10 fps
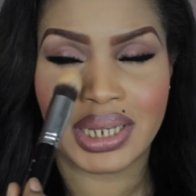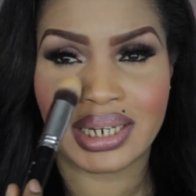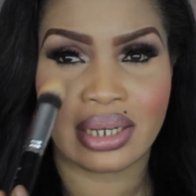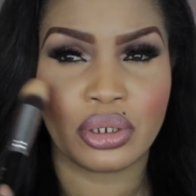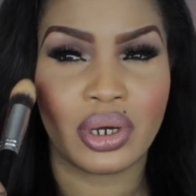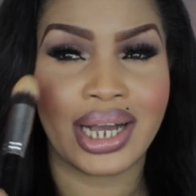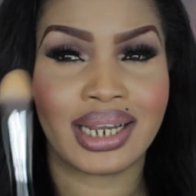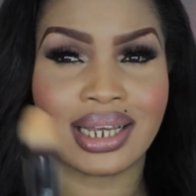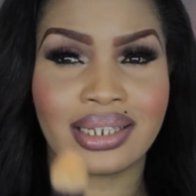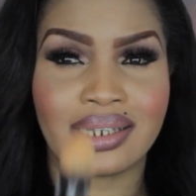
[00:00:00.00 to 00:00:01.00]
blend out your
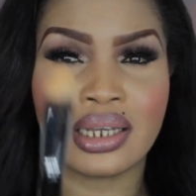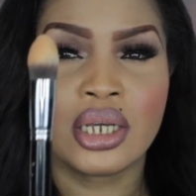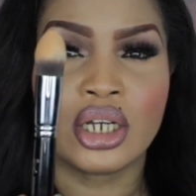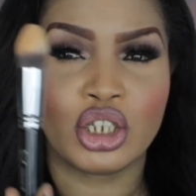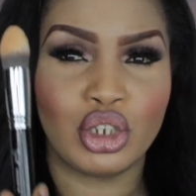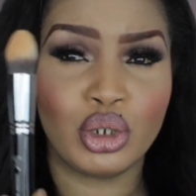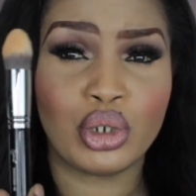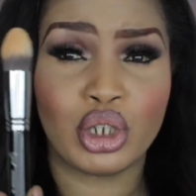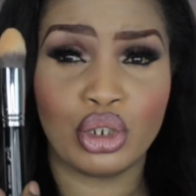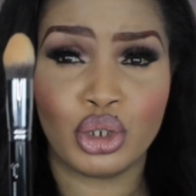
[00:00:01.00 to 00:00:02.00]
highlighter, you
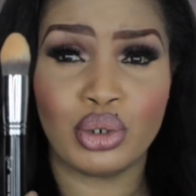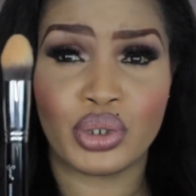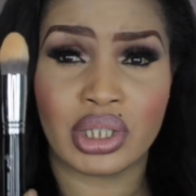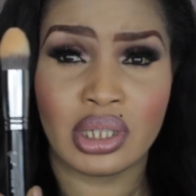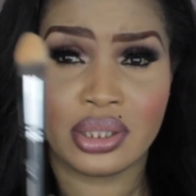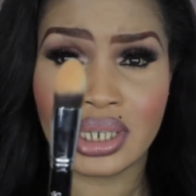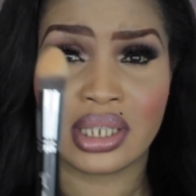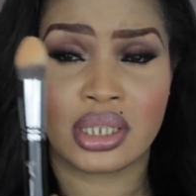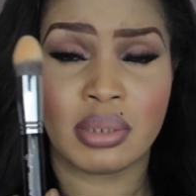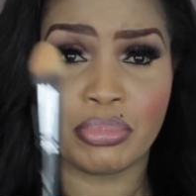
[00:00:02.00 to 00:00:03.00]
can use
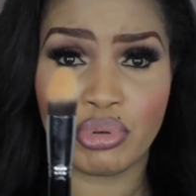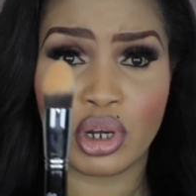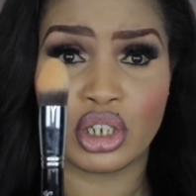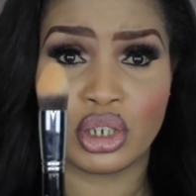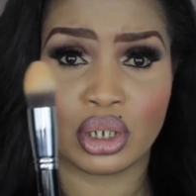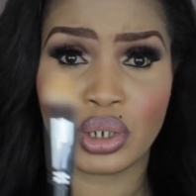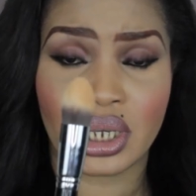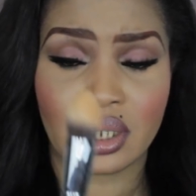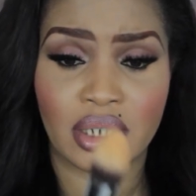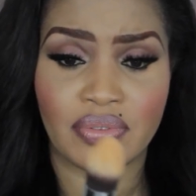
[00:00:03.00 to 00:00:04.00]
this brush,
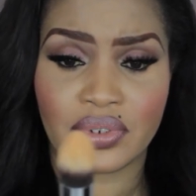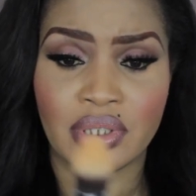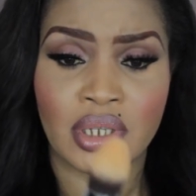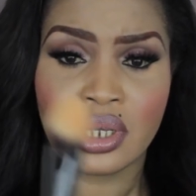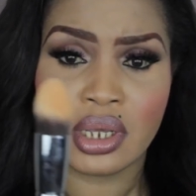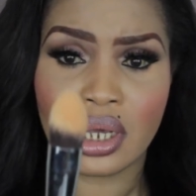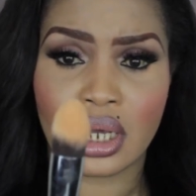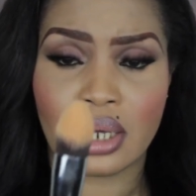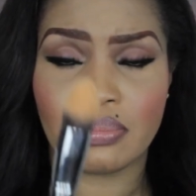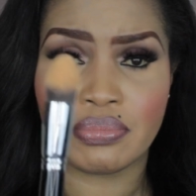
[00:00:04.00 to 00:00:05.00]
okay, divas?
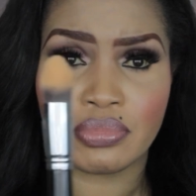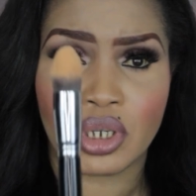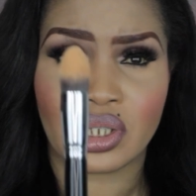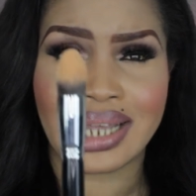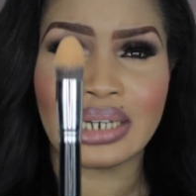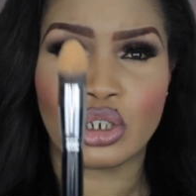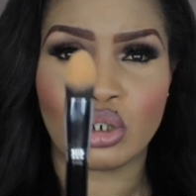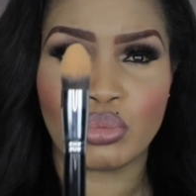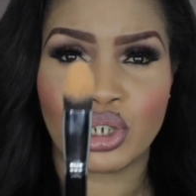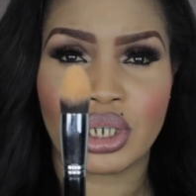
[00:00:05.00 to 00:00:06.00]
Because that
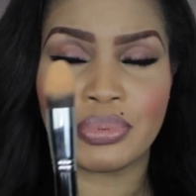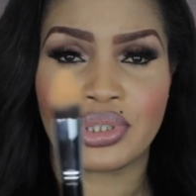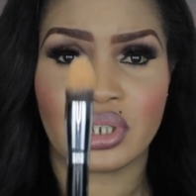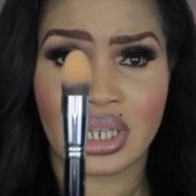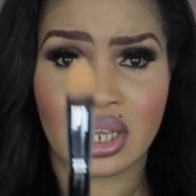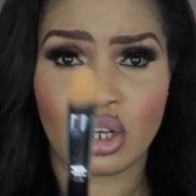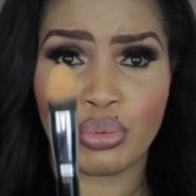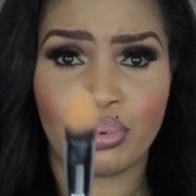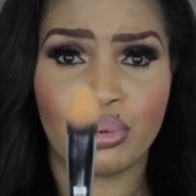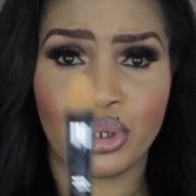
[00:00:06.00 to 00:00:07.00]
dome shape is going to
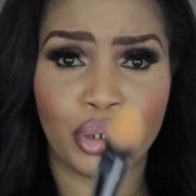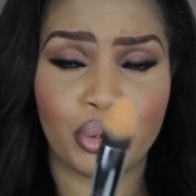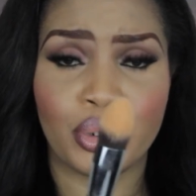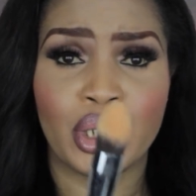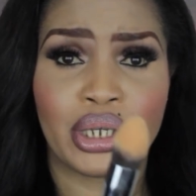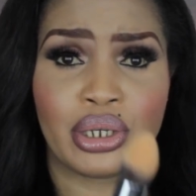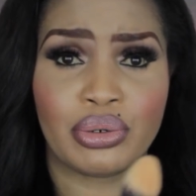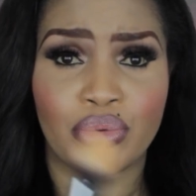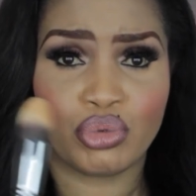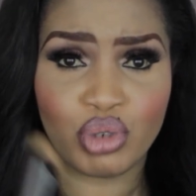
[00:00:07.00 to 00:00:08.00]
help you
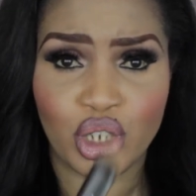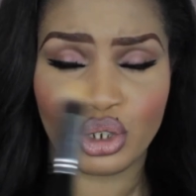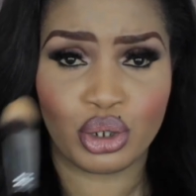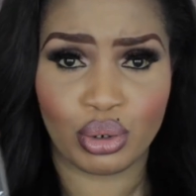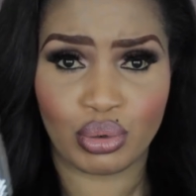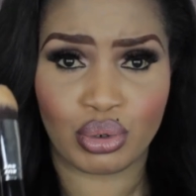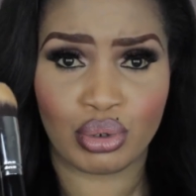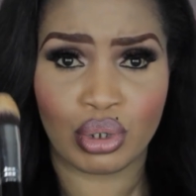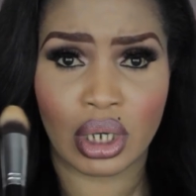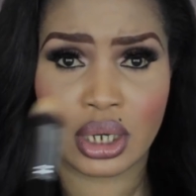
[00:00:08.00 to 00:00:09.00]
reach
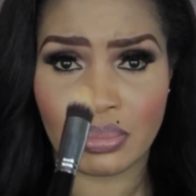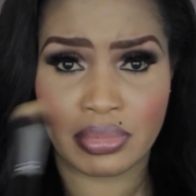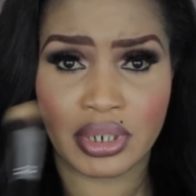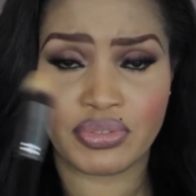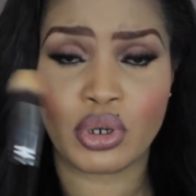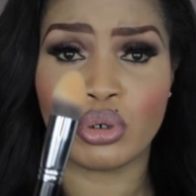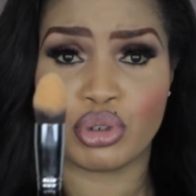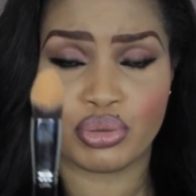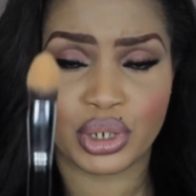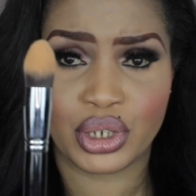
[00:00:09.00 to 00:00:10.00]
those difficult
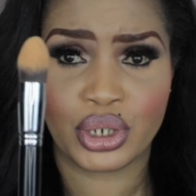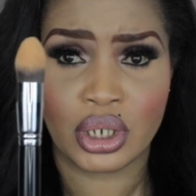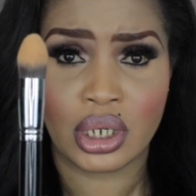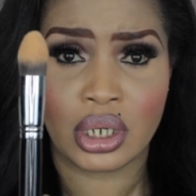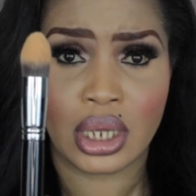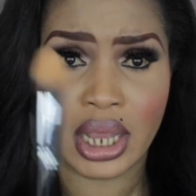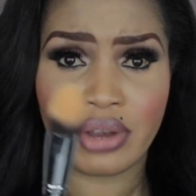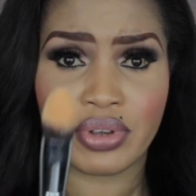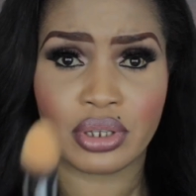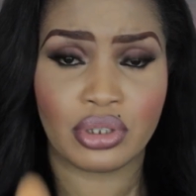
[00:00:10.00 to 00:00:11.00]
to reach
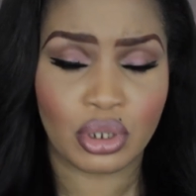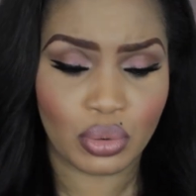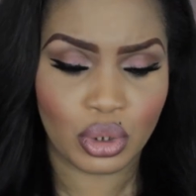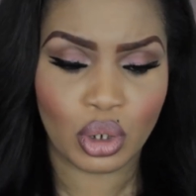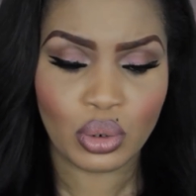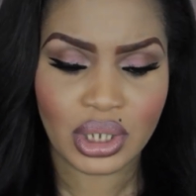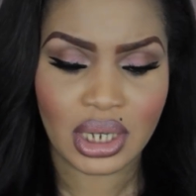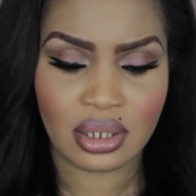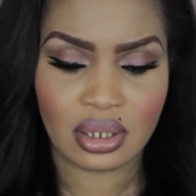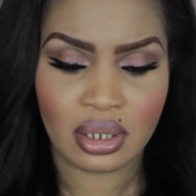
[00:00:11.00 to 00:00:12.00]
areas. So those
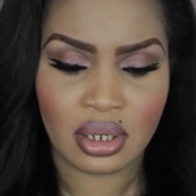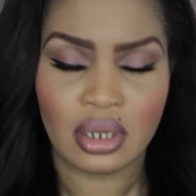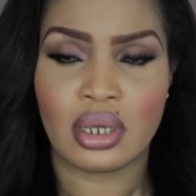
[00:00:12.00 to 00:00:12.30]
are the